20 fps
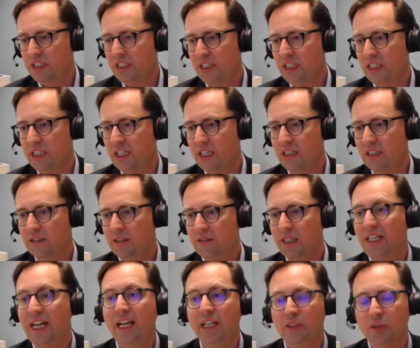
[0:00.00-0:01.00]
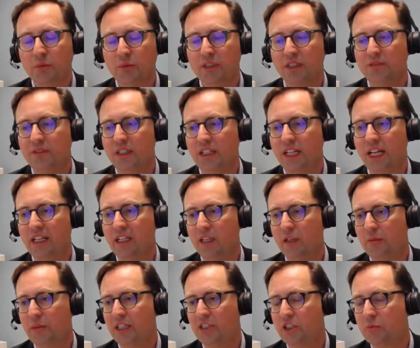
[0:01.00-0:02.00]
the enhancement of the Canada
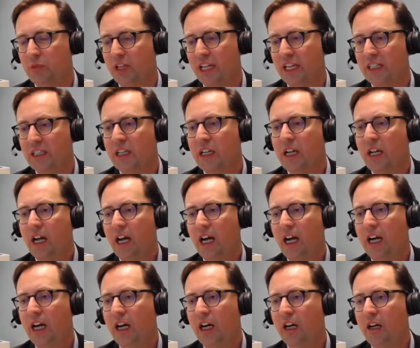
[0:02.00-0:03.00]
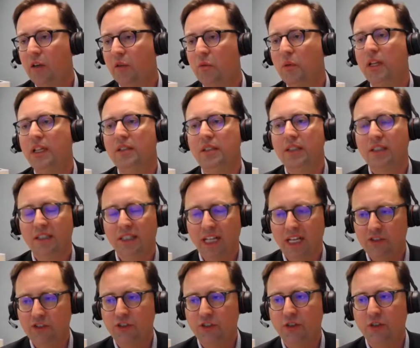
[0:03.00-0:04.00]
Pension Plan in the
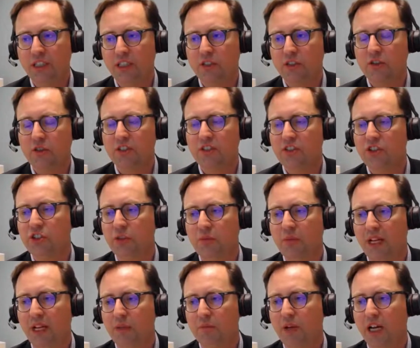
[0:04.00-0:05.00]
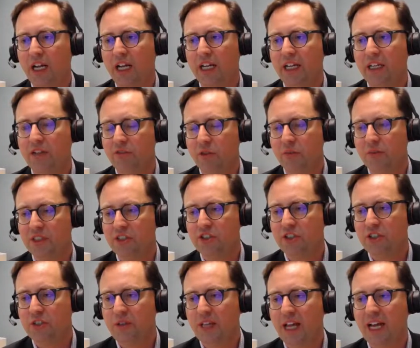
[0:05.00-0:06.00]
last few years, a decision made by governments
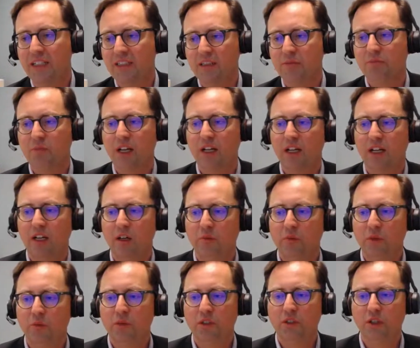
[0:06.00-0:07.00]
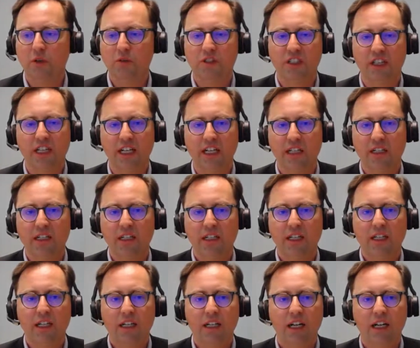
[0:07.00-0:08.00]
to do that. But we'll go to there.
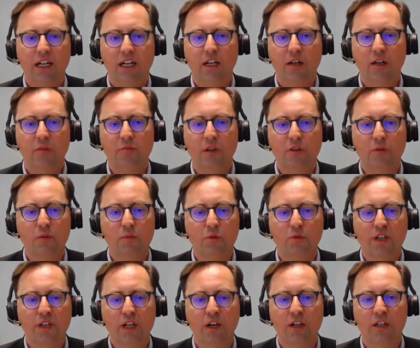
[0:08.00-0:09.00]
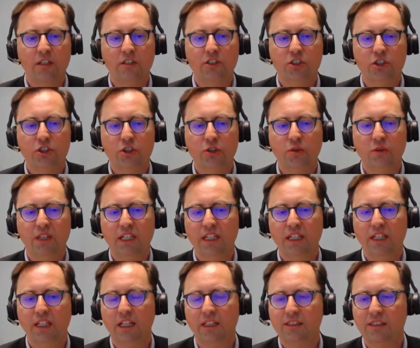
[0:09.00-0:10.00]
Moving on to
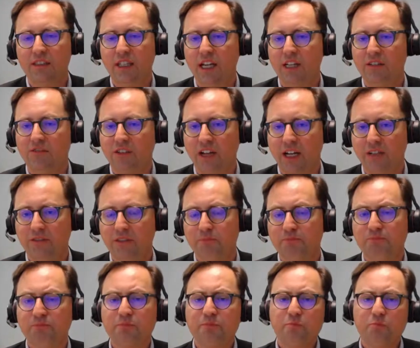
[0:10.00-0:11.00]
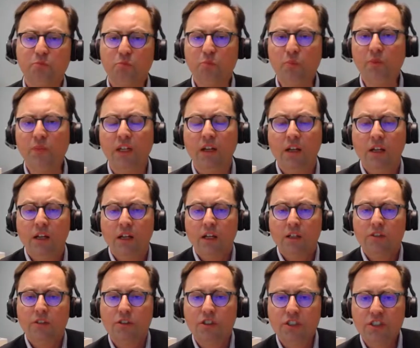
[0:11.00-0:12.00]
the slide 5.
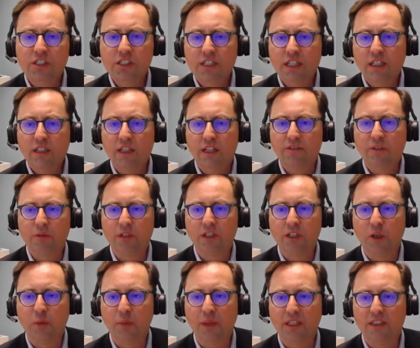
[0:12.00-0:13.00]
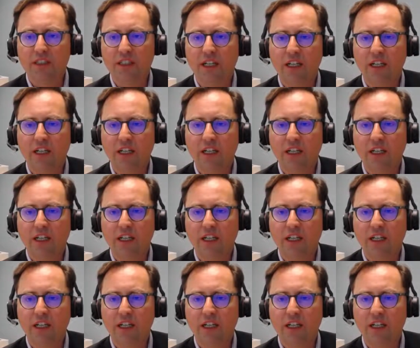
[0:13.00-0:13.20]
So just to tell everyone a little bit,